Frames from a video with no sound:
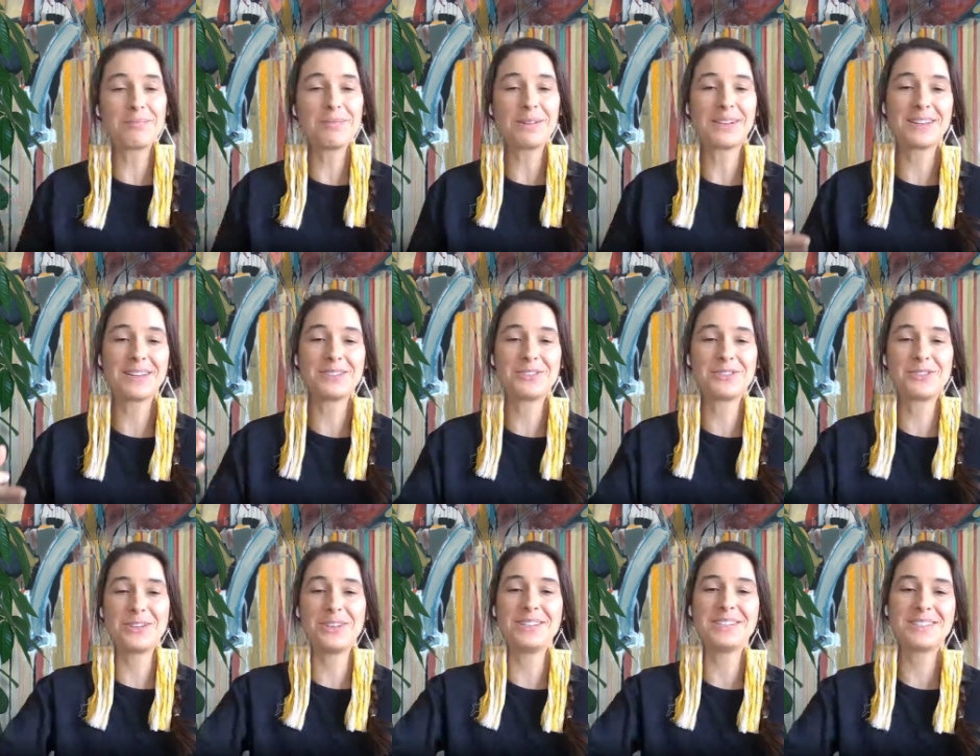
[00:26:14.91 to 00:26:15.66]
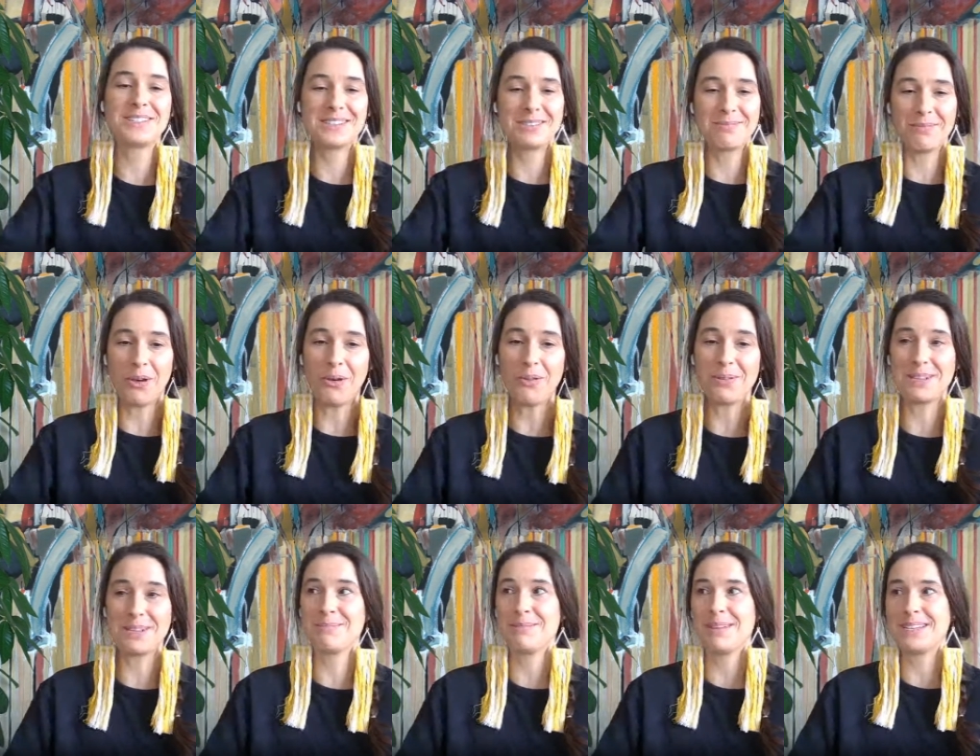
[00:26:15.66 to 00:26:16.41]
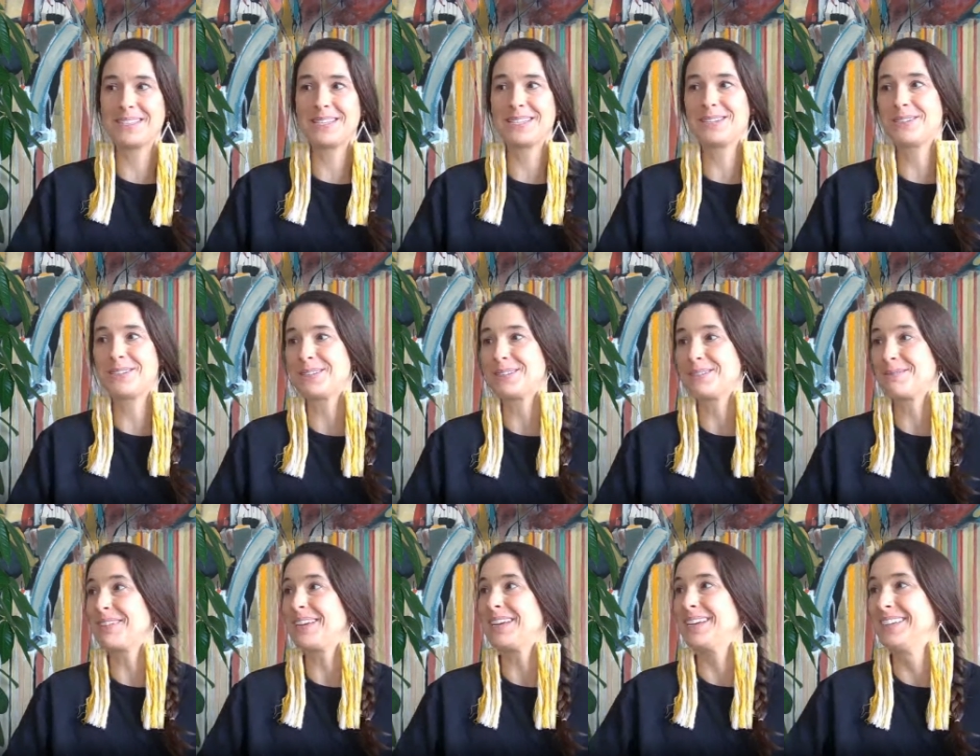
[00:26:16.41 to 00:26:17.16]
because she always messages
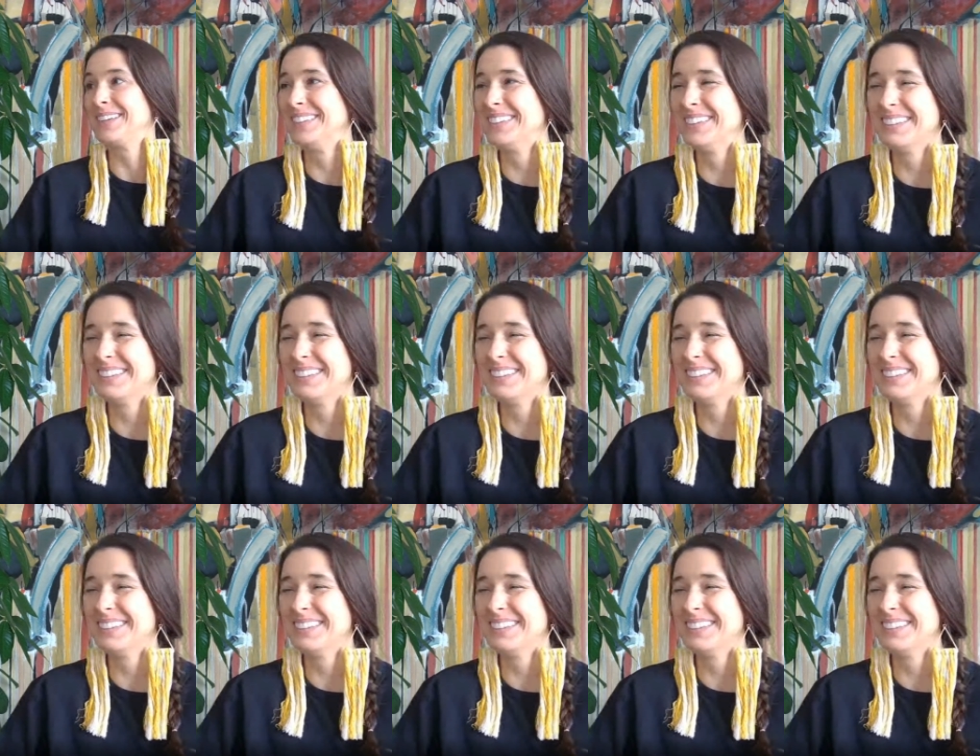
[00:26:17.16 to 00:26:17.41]
me.